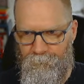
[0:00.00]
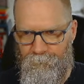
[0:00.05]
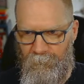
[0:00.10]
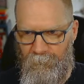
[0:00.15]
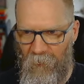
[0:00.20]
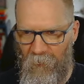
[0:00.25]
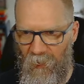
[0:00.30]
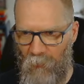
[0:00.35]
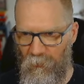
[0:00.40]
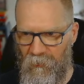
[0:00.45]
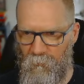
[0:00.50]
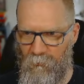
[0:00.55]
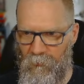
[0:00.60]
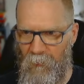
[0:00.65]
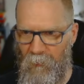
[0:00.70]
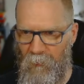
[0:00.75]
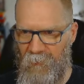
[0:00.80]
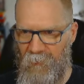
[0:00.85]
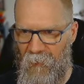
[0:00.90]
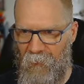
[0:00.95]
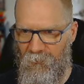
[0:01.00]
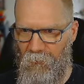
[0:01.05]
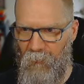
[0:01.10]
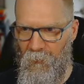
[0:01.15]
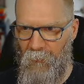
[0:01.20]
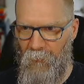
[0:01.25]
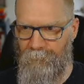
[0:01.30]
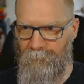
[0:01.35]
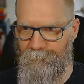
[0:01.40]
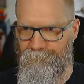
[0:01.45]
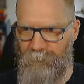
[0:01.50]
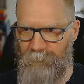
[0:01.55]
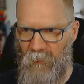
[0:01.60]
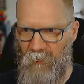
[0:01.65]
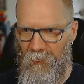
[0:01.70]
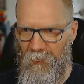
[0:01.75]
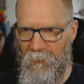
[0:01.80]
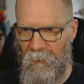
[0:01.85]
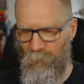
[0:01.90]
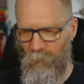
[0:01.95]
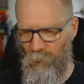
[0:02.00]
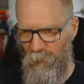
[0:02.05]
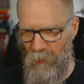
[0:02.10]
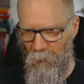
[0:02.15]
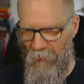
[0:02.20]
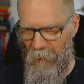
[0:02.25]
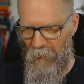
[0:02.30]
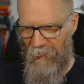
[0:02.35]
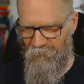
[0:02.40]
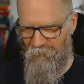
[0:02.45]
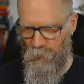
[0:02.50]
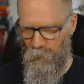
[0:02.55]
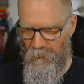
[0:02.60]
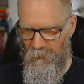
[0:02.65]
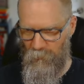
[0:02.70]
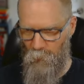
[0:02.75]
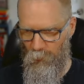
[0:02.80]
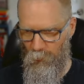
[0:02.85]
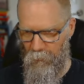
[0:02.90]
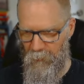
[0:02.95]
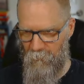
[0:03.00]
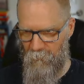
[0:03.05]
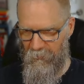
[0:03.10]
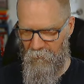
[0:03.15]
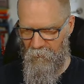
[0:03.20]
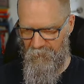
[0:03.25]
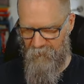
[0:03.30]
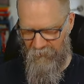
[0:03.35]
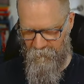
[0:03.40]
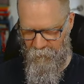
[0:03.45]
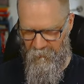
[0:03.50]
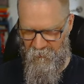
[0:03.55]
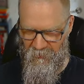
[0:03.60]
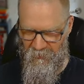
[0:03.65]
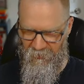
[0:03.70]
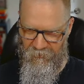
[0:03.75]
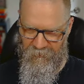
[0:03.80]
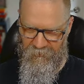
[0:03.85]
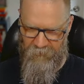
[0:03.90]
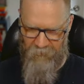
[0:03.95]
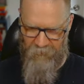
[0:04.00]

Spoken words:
And we can plunk that in there. Okay. And we don't have to really worry about this because